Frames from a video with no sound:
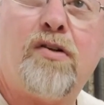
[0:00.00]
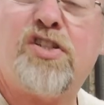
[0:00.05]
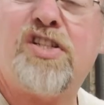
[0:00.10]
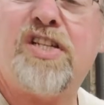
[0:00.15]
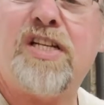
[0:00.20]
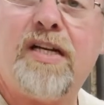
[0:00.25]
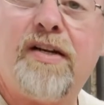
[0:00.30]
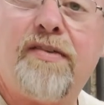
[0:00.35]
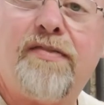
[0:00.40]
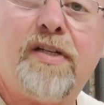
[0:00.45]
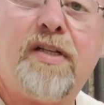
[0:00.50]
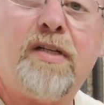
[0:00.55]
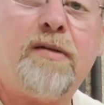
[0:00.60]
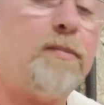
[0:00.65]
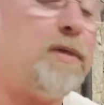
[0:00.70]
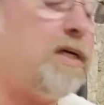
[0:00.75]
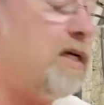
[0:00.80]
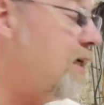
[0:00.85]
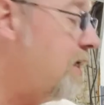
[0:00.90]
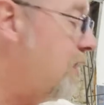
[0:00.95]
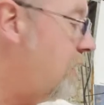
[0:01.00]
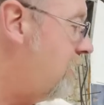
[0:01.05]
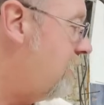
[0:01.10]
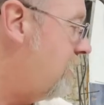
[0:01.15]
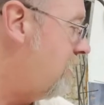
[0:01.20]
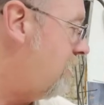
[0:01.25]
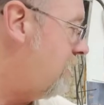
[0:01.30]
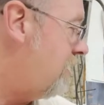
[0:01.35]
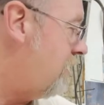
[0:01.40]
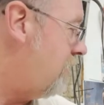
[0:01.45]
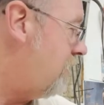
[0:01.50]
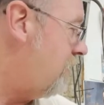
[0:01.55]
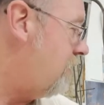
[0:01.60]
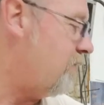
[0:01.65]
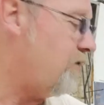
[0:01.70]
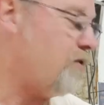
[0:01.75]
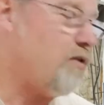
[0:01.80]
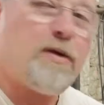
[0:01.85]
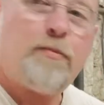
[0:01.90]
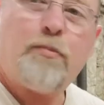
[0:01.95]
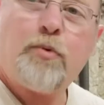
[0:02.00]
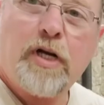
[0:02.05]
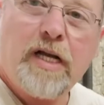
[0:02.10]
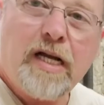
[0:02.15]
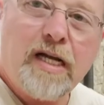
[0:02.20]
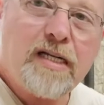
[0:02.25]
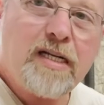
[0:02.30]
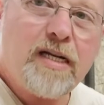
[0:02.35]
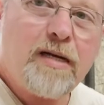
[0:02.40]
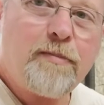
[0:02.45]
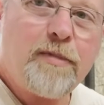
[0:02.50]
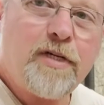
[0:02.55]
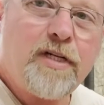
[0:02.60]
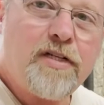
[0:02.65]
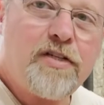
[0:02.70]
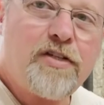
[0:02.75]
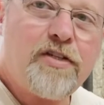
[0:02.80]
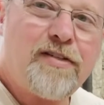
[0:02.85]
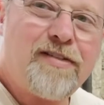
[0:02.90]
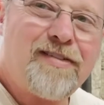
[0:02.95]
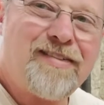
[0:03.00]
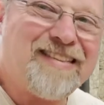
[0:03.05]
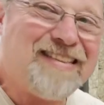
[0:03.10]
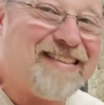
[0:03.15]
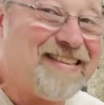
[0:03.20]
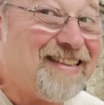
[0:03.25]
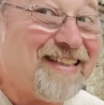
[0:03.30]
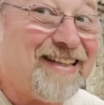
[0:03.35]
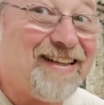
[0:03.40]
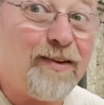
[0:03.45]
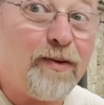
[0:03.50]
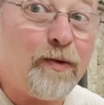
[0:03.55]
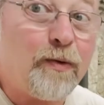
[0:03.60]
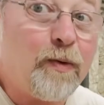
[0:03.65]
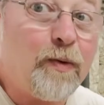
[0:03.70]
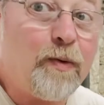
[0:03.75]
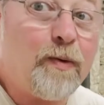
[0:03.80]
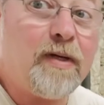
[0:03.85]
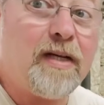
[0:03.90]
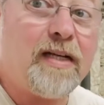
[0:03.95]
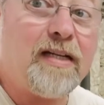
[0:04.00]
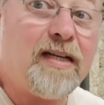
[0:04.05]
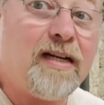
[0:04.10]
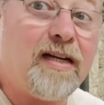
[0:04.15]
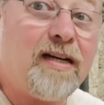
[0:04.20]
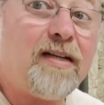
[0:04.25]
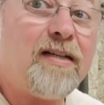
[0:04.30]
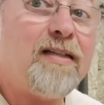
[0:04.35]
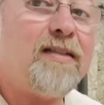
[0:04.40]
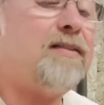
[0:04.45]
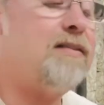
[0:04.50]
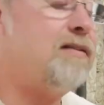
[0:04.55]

CFM. Do they put out that much? I don't know, I doubt it.